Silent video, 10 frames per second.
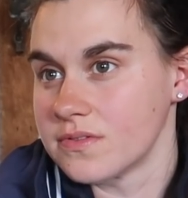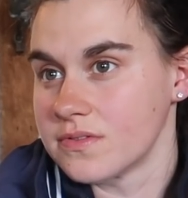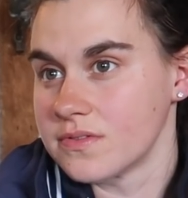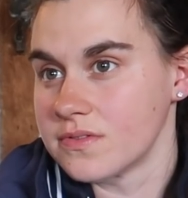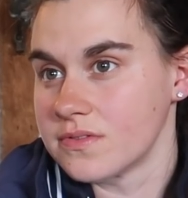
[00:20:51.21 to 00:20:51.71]

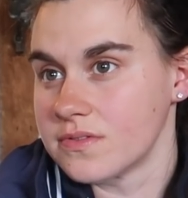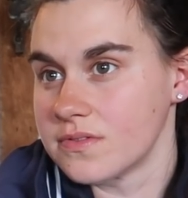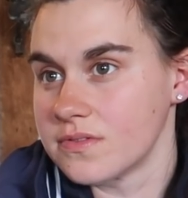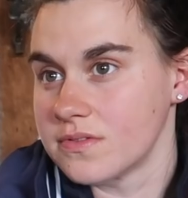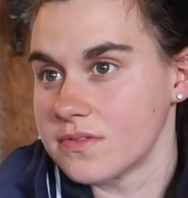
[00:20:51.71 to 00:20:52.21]

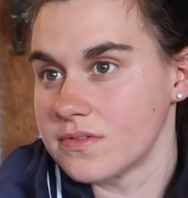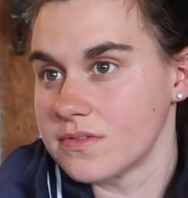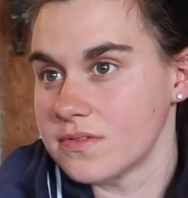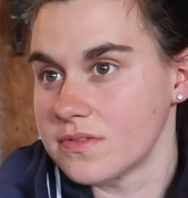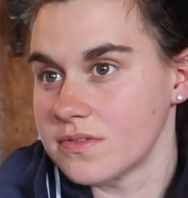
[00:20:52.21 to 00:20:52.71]

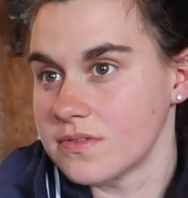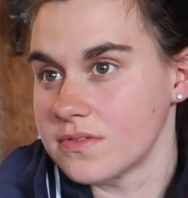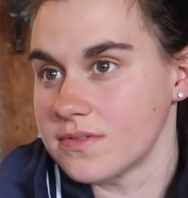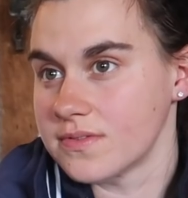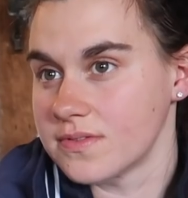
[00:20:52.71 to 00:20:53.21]

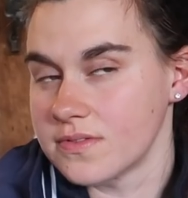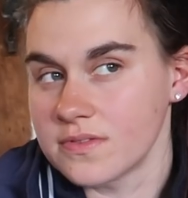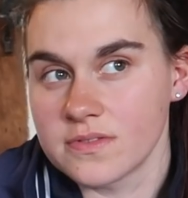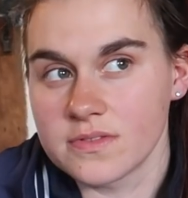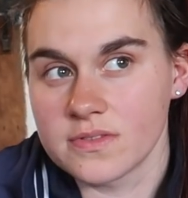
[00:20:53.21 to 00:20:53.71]

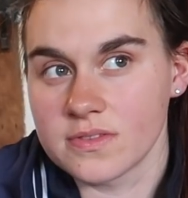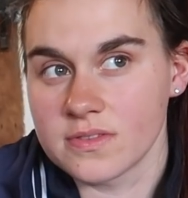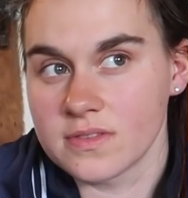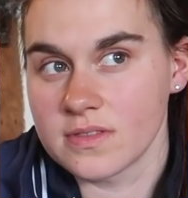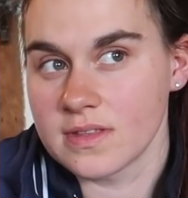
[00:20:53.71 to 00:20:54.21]

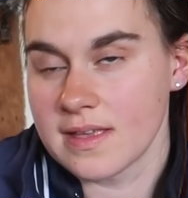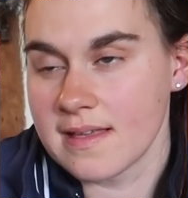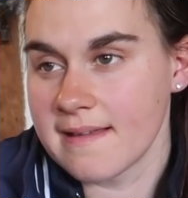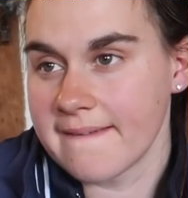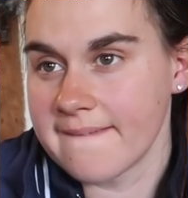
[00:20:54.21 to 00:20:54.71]

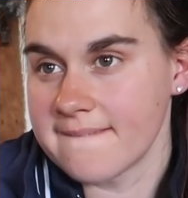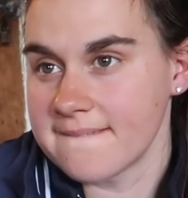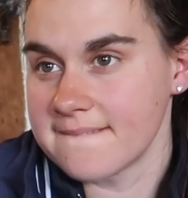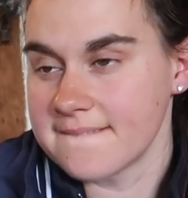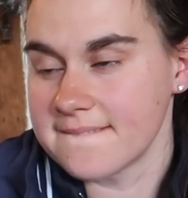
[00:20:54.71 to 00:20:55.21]

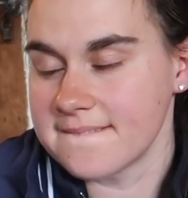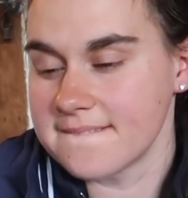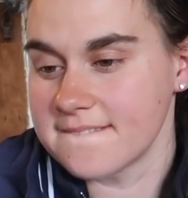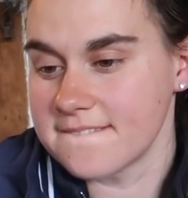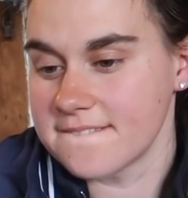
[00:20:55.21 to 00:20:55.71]

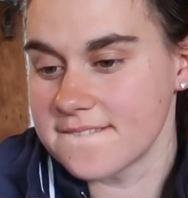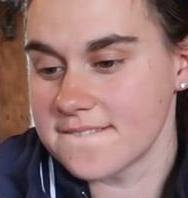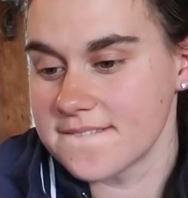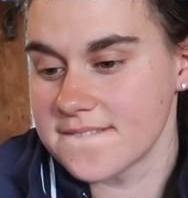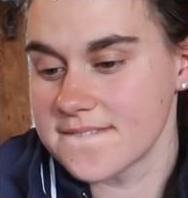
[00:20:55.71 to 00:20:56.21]

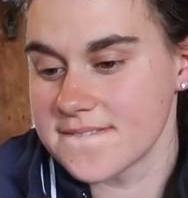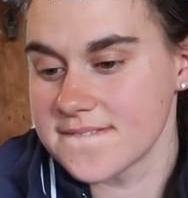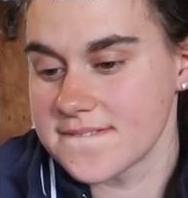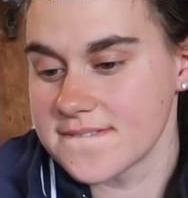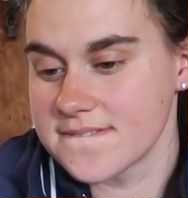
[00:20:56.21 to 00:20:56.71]

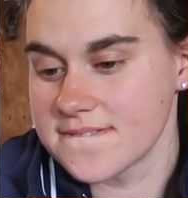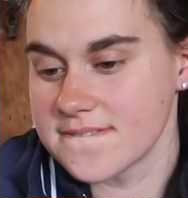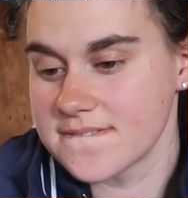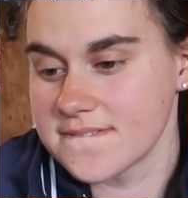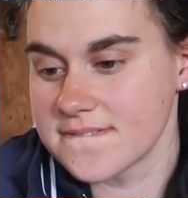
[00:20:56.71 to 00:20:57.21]

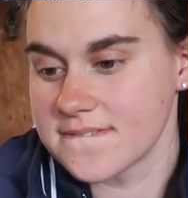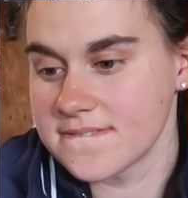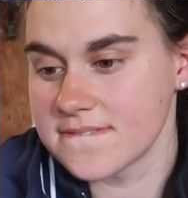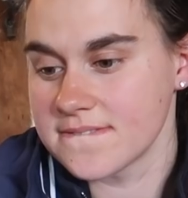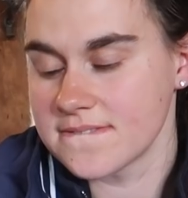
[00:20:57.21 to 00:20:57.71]

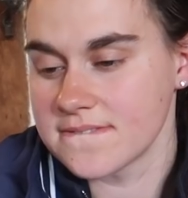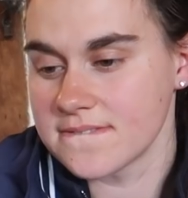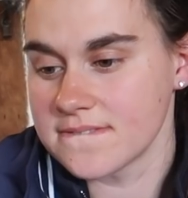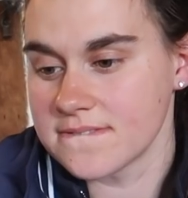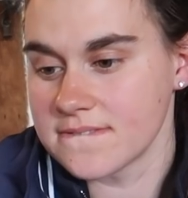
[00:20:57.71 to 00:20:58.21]

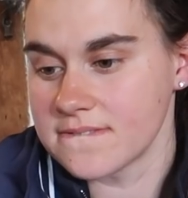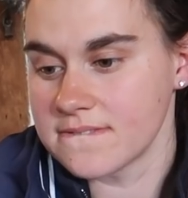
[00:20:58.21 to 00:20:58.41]
(not speaking)